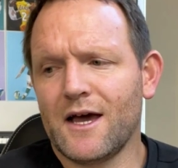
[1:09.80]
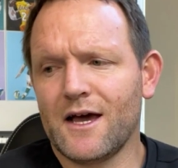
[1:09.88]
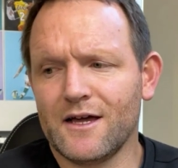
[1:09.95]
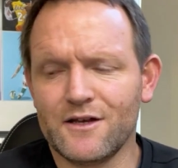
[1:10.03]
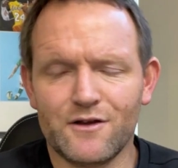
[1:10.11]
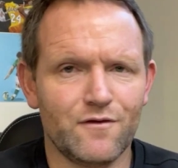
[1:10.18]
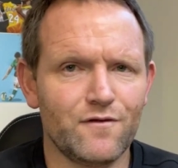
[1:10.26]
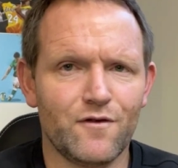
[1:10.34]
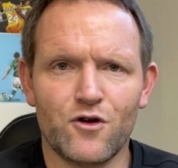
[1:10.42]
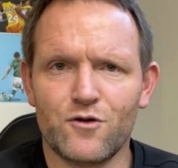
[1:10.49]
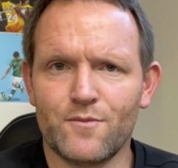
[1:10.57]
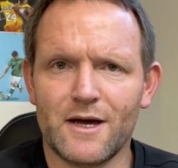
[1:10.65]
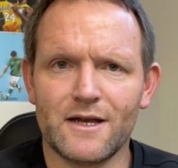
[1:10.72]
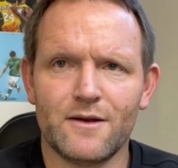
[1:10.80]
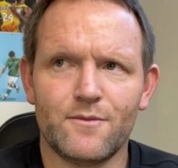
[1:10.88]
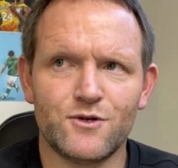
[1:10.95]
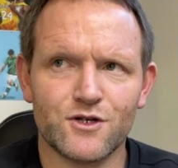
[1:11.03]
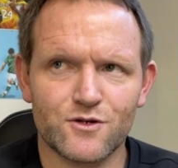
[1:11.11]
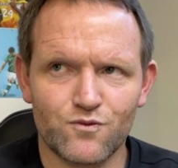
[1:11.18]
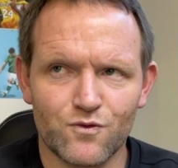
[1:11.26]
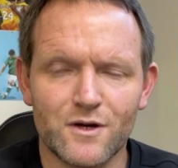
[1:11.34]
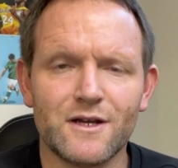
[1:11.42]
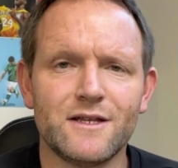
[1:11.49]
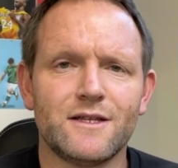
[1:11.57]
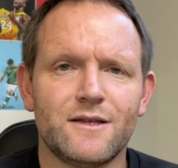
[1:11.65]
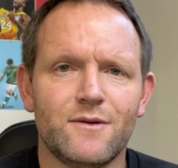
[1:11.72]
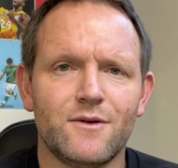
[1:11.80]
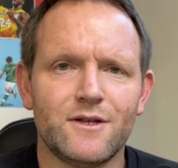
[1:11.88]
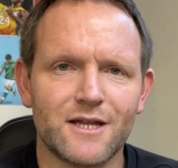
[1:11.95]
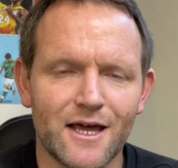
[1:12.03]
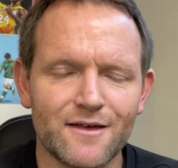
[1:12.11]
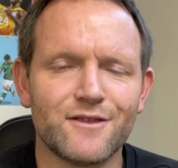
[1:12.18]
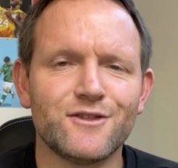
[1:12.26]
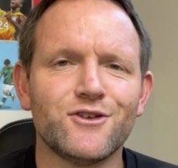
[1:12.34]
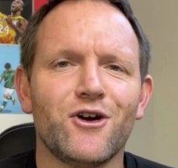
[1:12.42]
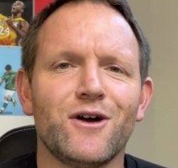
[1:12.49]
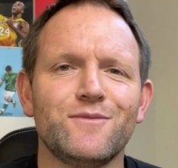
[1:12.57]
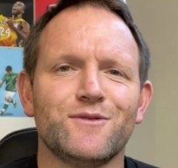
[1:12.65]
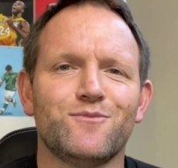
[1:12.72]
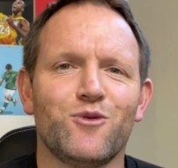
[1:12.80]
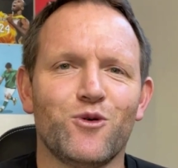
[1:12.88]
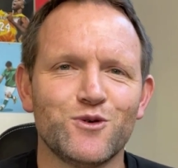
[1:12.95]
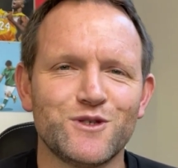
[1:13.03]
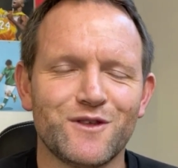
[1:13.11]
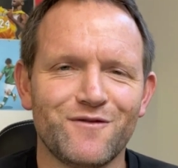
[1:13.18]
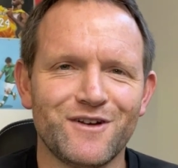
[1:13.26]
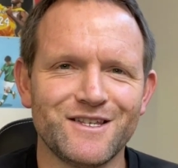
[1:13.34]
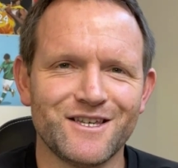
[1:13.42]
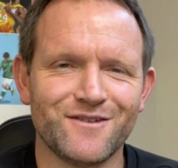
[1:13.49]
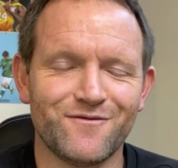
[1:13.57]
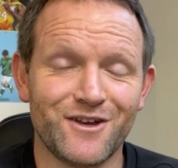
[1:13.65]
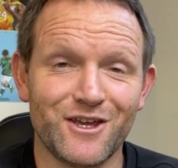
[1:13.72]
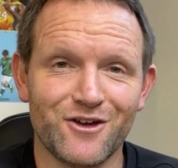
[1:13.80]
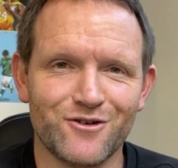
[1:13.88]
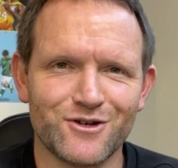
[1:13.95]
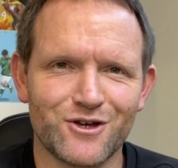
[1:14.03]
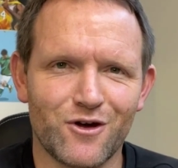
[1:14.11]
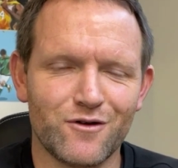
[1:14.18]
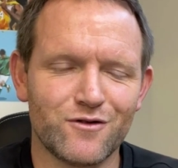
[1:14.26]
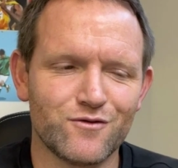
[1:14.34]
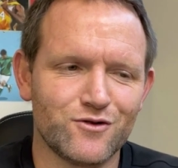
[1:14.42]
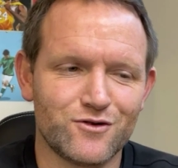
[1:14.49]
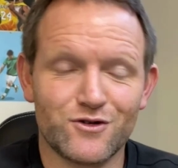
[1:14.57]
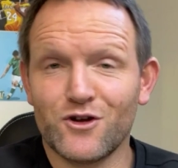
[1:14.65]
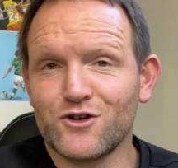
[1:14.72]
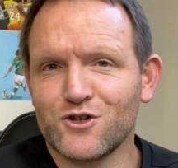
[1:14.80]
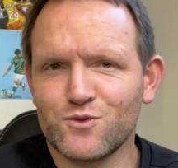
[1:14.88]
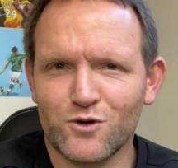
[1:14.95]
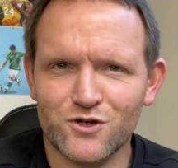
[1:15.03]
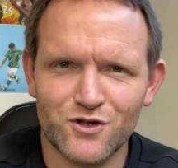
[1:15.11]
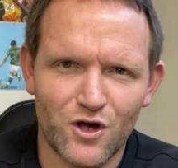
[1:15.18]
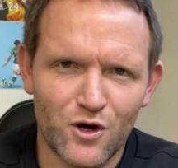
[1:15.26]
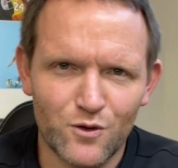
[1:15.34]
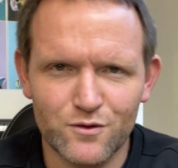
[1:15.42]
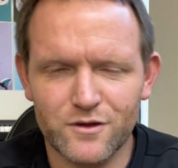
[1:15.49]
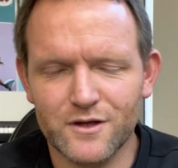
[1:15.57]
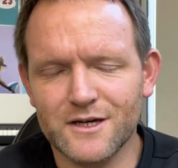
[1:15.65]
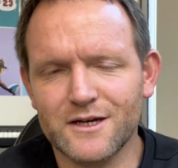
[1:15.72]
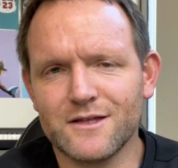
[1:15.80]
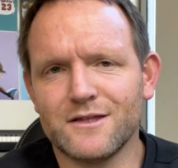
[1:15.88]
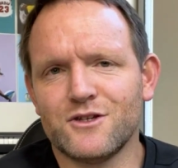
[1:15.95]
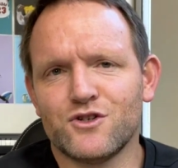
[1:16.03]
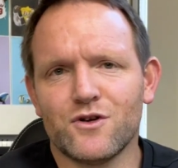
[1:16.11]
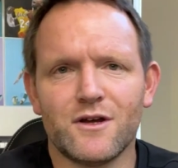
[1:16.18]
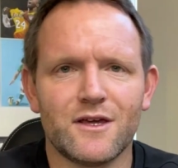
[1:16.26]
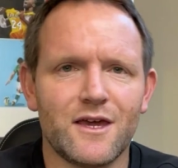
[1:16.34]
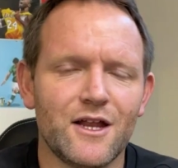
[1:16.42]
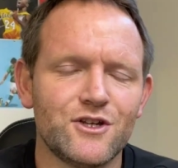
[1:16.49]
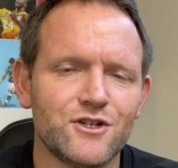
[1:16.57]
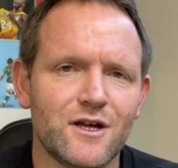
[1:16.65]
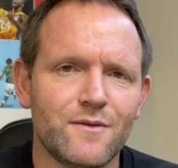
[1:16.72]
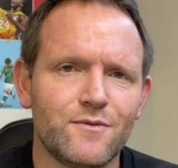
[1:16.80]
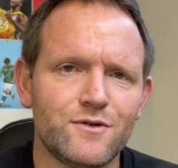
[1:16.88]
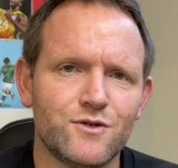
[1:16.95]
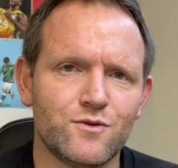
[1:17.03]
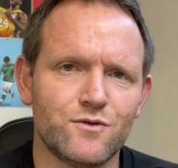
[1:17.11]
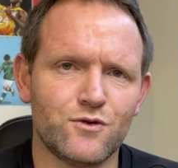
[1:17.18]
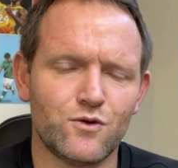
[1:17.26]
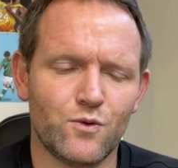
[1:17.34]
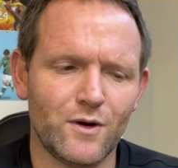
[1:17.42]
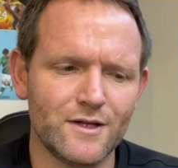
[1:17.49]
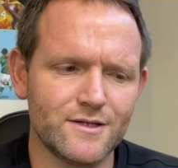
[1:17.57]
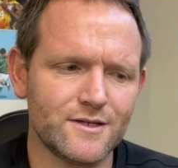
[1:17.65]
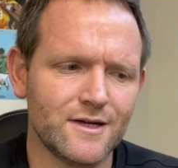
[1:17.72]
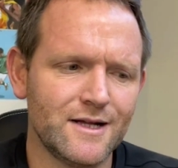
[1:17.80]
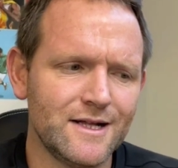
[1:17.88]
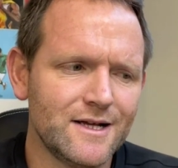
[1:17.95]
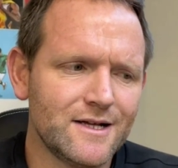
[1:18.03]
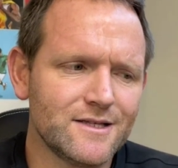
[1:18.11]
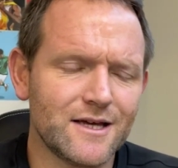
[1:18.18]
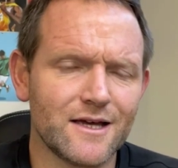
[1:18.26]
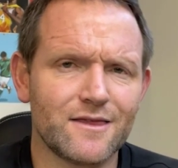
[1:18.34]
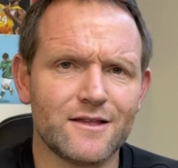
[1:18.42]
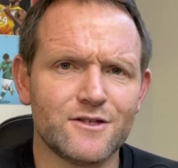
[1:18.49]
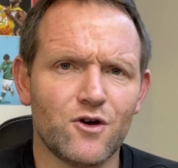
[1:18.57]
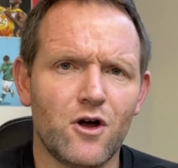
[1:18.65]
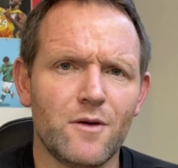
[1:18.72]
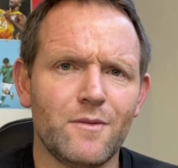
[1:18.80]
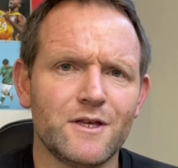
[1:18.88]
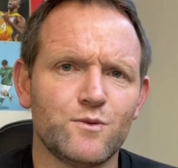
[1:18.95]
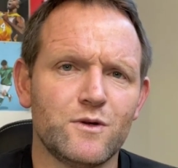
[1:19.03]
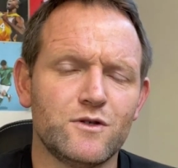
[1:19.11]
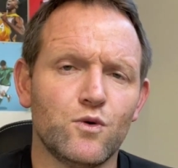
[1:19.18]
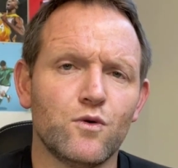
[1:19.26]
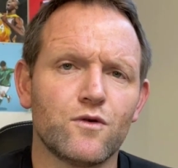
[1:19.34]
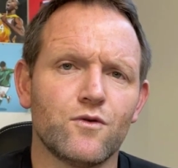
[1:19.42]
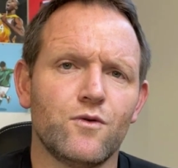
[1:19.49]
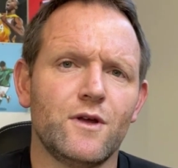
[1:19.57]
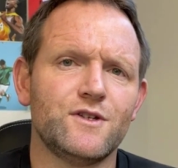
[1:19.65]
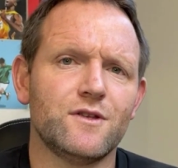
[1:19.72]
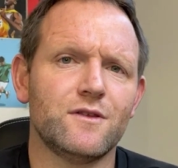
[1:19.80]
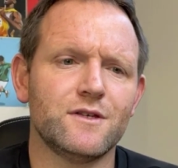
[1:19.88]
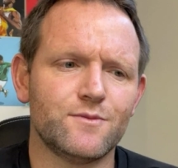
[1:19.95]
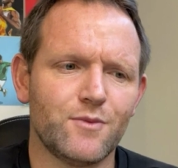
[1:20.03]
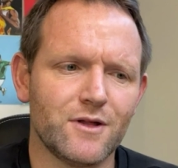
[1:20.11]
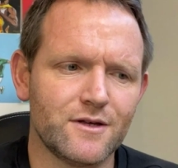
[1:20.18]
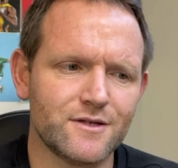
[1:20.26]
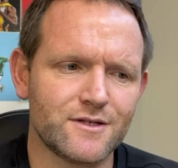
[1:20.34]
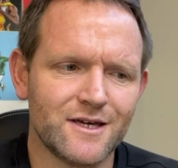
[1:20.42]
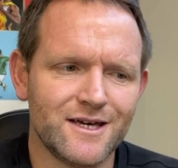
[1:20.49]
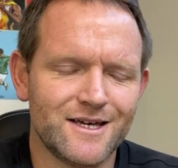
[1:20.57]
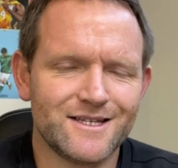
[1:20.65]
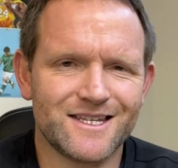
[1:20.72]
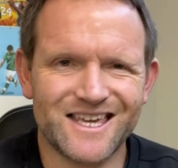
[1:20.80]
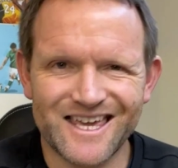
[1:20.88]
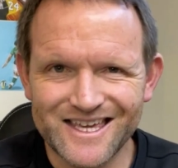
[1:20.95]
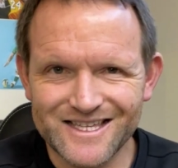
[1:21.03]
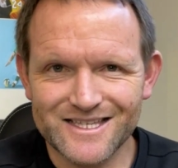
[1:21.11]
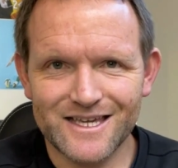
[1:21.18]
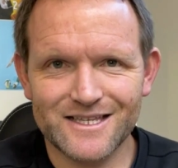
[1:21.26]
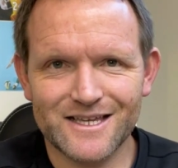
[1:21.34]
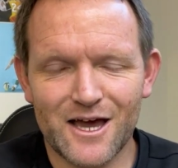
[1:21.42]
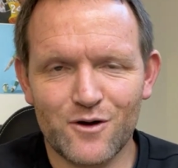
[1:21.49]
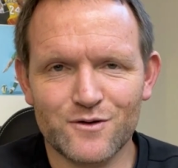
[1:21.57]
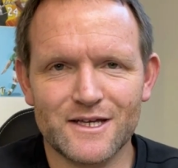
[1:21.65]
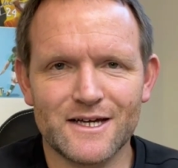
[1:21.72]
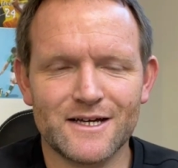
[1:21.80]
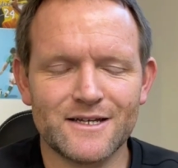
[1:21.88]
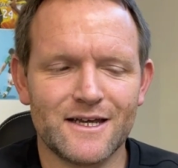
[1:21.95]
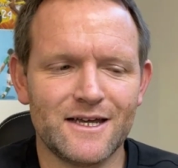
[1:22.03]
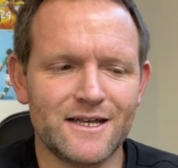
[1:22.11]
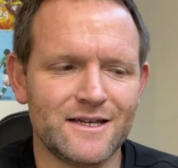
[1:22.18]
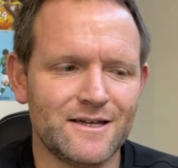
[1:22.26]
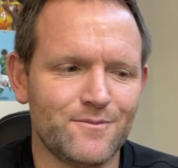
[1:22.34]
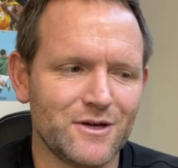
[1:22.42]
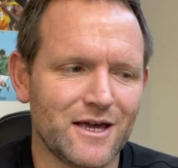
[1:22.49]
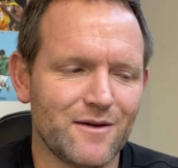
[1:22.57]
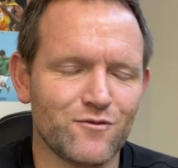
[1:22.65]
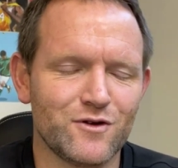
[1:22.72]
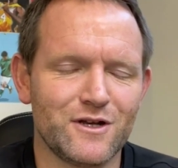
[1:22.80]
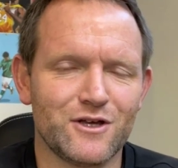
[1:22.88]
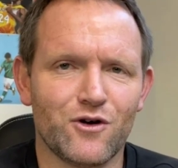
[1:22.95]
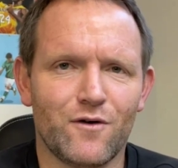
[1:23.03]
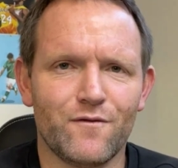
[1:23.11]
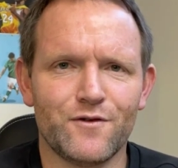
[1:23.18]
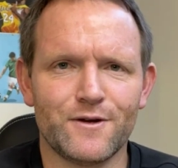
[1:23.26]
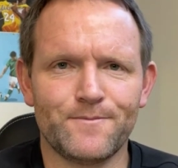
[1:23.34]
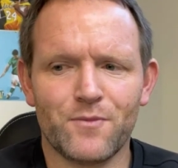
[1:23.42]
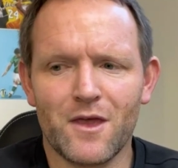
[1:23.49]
in your phone, but just really take the time to pause the video and go through it. Don't just watch the whole thing and then try to catch it up and do all it at once. Take the time as we talk through each of these pillars to get your detail down and become really confident.